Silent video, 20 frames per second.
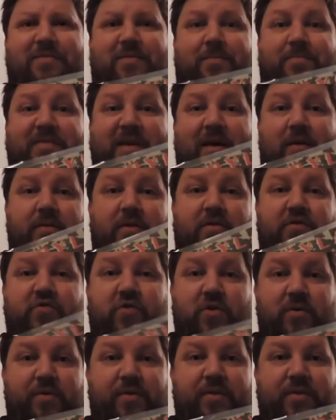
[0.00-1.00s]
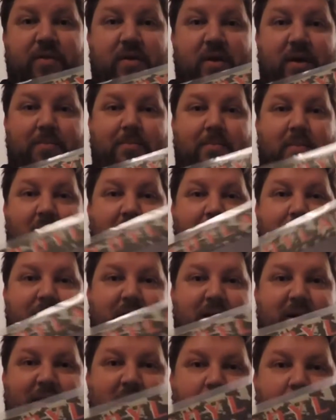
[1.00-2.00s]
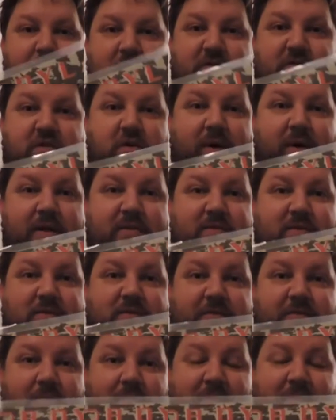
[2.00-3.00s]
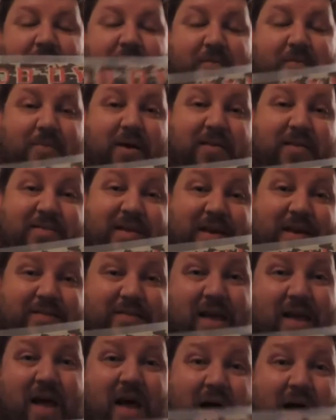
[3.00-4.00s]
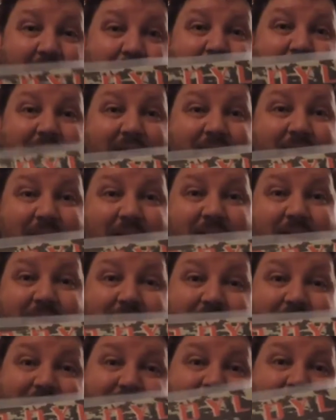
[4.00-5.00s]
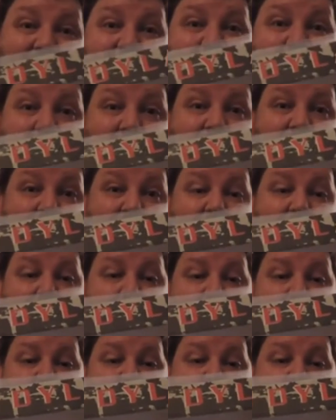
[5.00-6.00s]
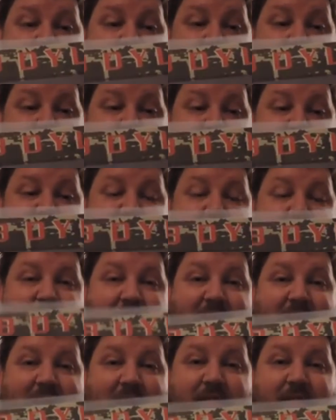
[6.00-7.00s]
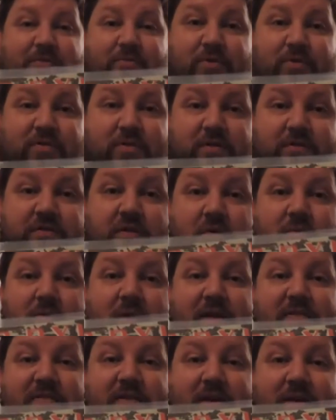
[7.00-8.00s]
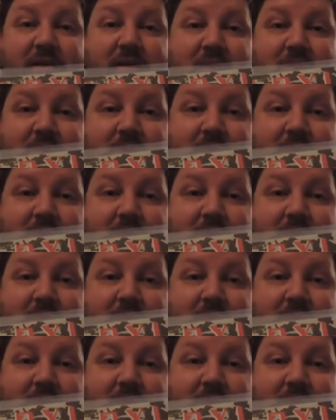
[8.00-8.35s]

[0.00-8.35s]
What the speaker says: To tell the truth, it might be a little bit too 80s for my taste. I will give it a go, see if I can get through to the songwriting.